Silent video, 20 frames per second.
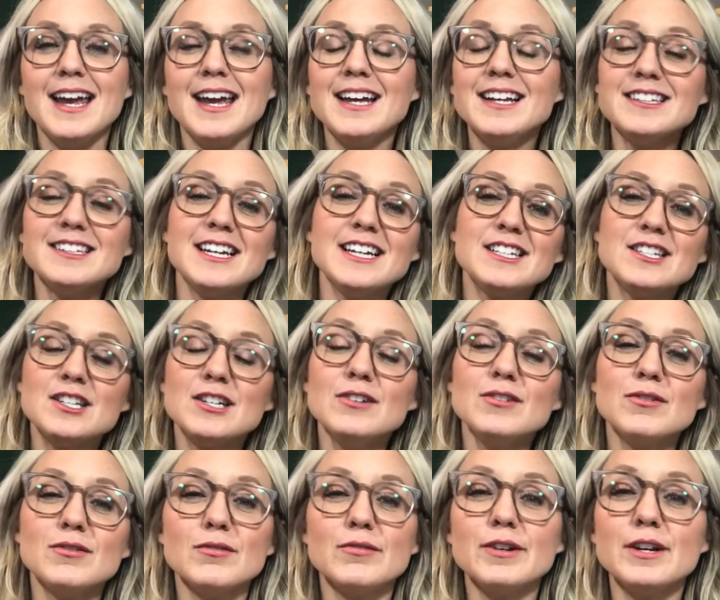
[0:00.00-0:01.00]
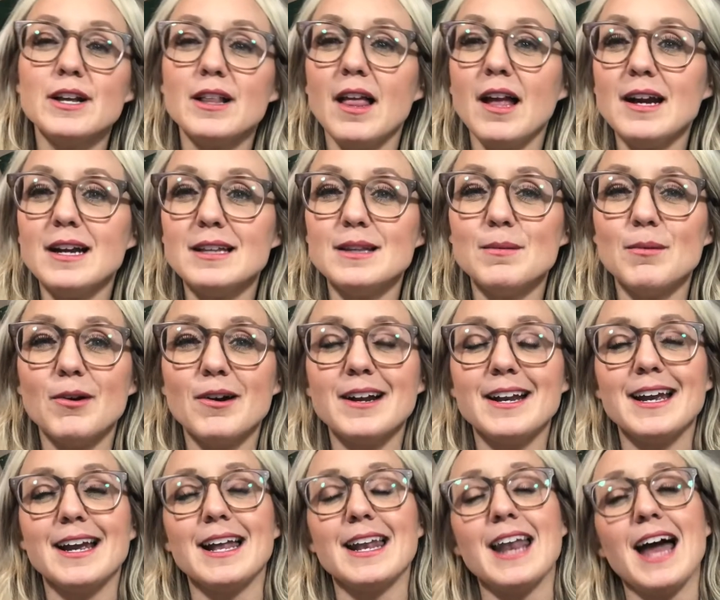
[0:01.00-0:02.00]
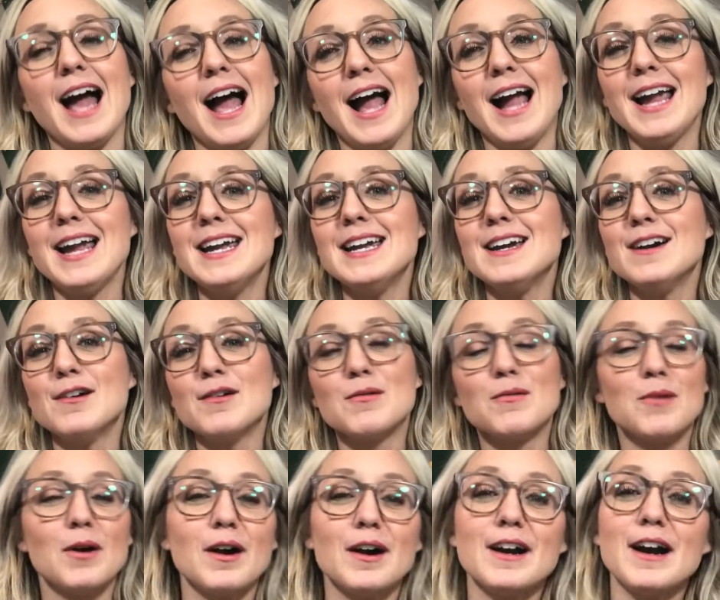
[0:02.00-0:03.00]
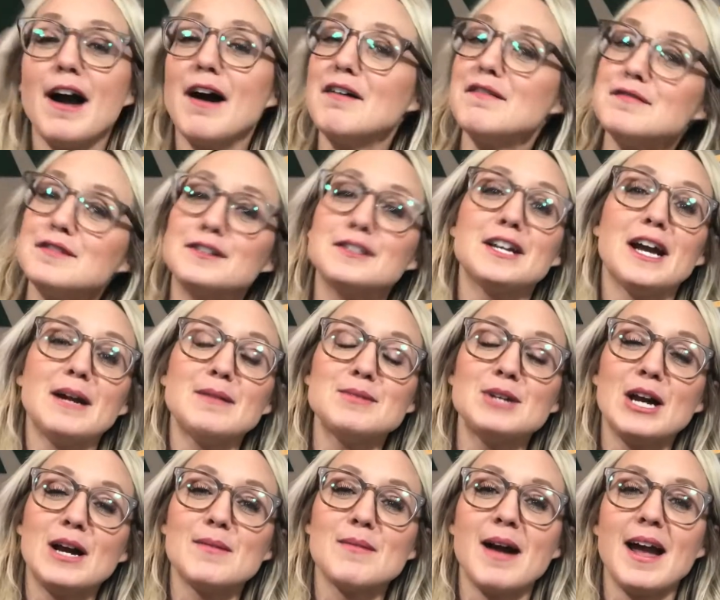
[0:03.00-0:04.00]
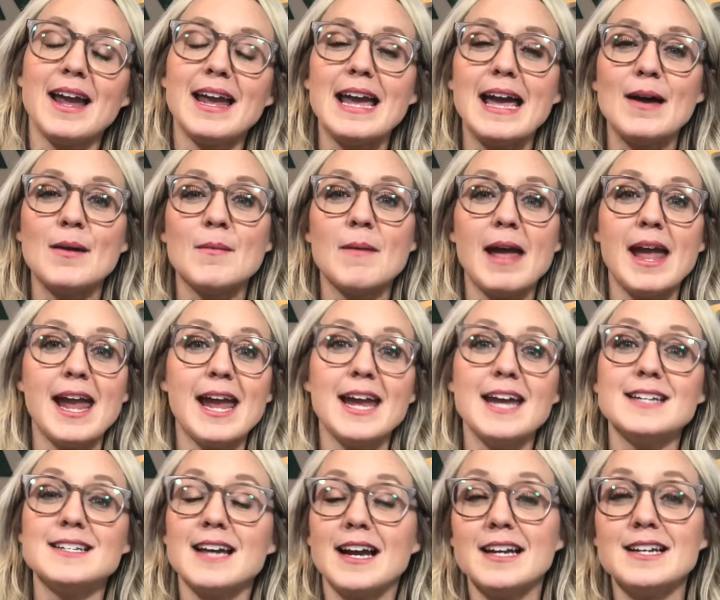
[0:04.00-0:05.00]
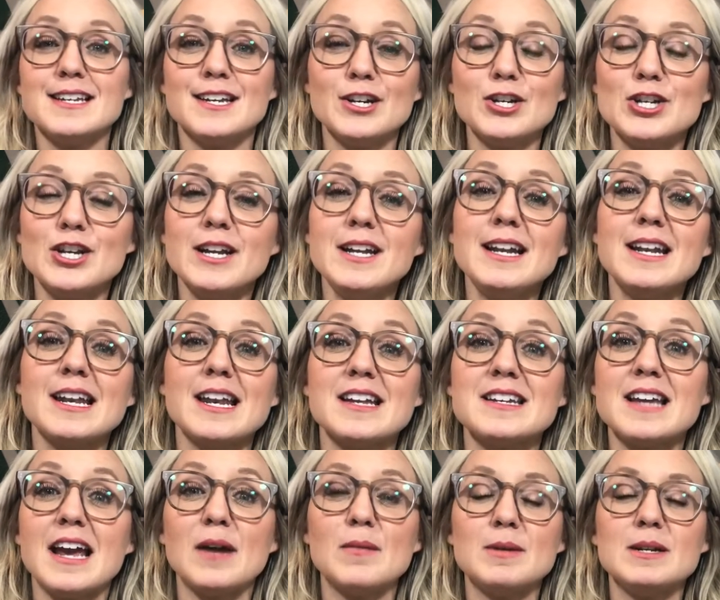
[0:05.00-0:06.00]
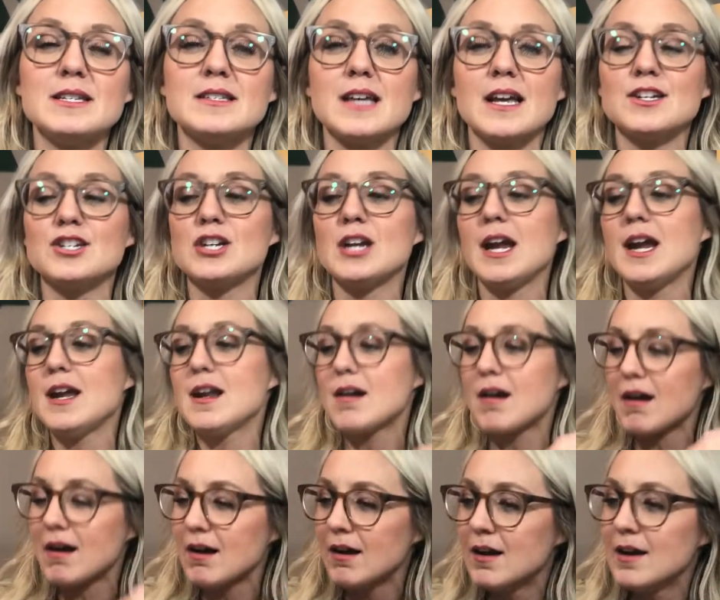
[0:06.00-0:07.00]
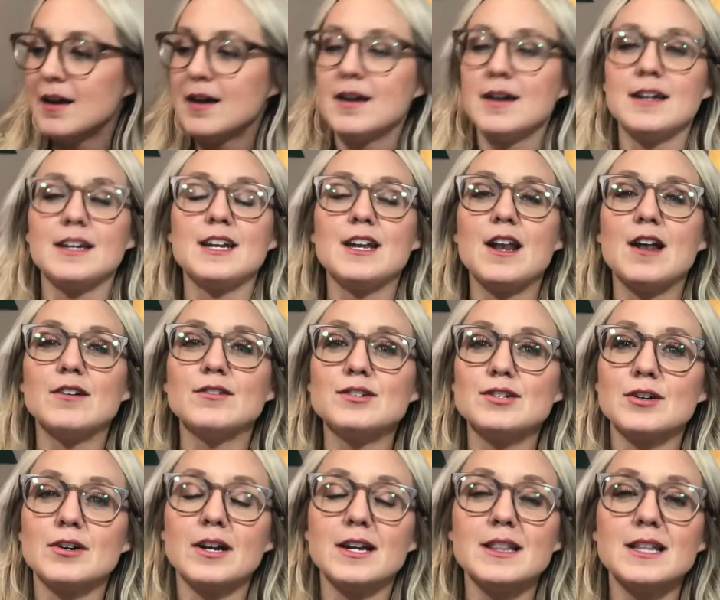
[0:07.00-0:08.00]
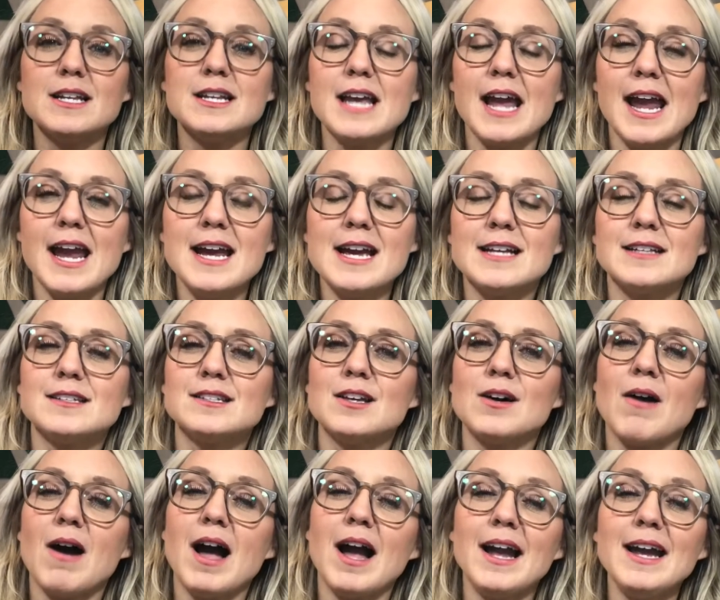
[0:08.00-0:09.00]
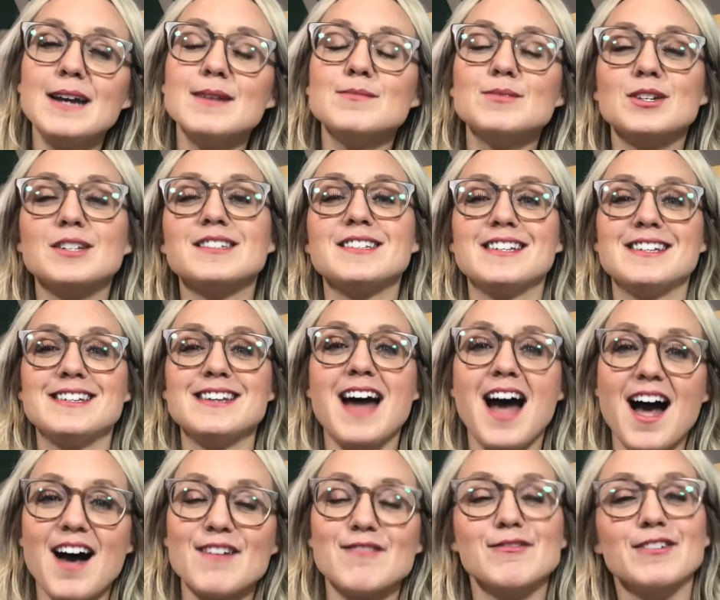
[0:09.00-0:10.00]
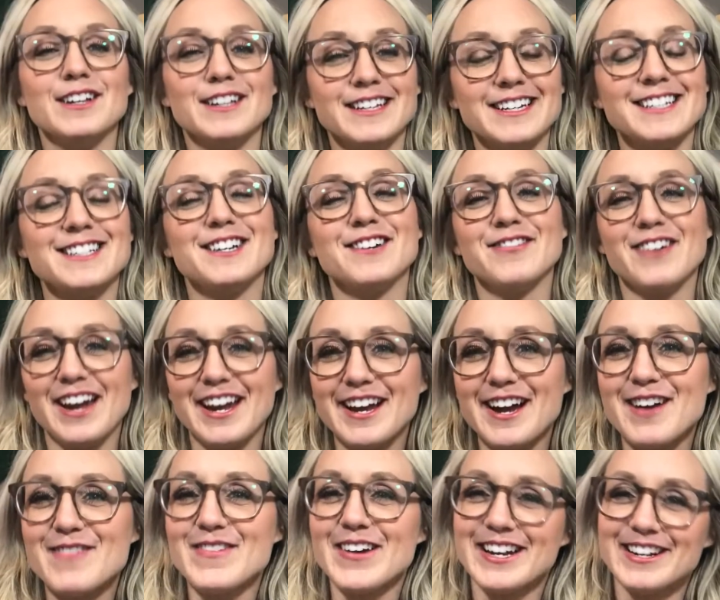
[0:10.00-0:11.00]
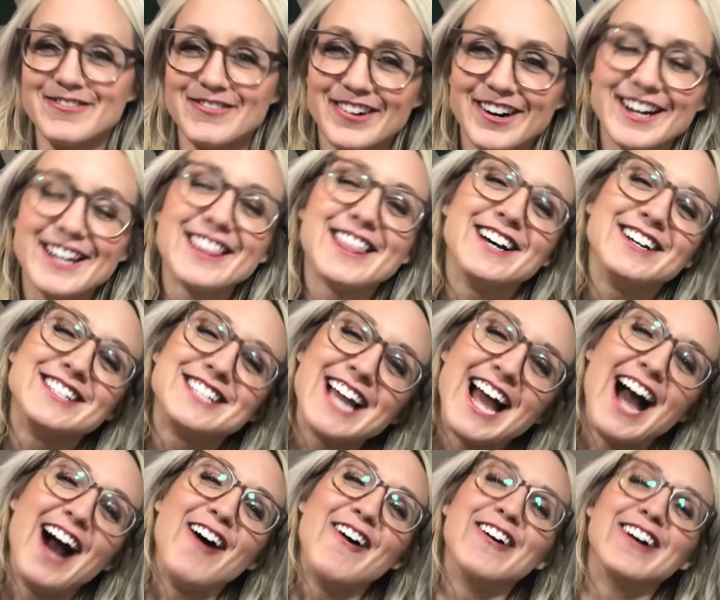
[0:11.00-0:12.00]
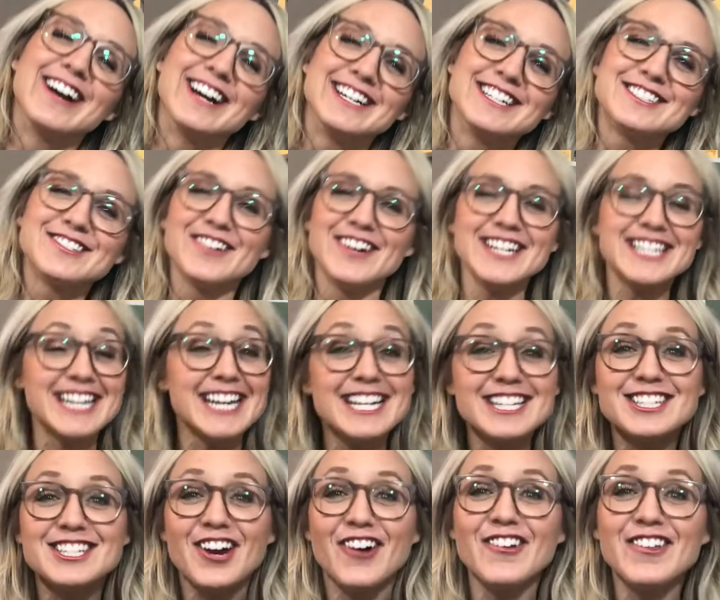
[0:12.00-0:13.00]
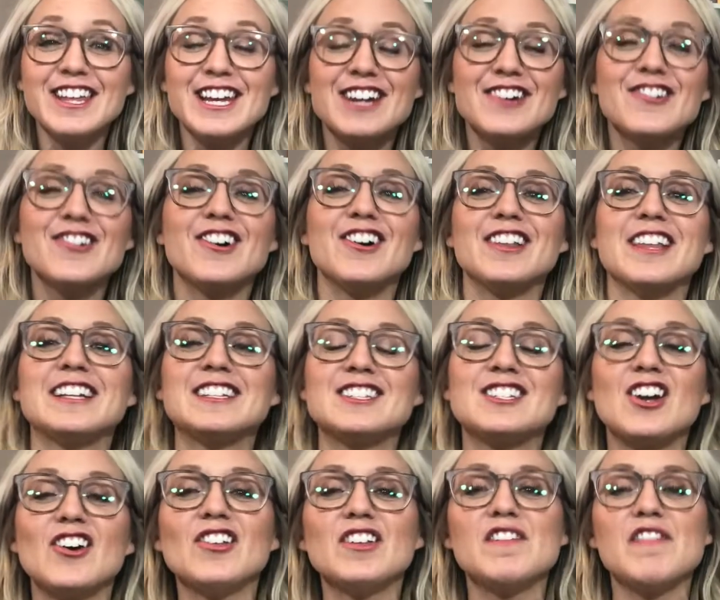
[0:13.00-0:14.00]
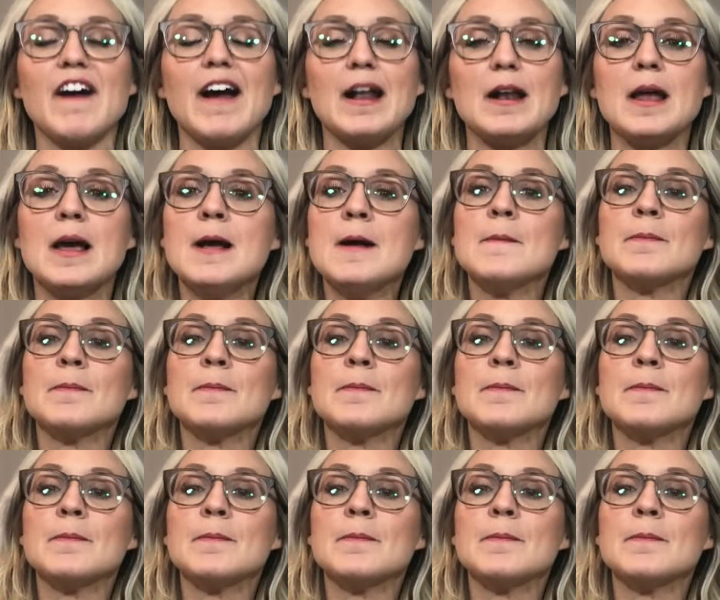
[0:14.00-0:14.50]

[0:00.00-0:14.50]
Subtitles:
It's like 2-3 o'clock in the morning, and I work a full-time job. I am a dietitian and a diabetes educator, you know, during the day, and so I am just not willing to wake up and work those hours, which is totally cool. That's totally fine.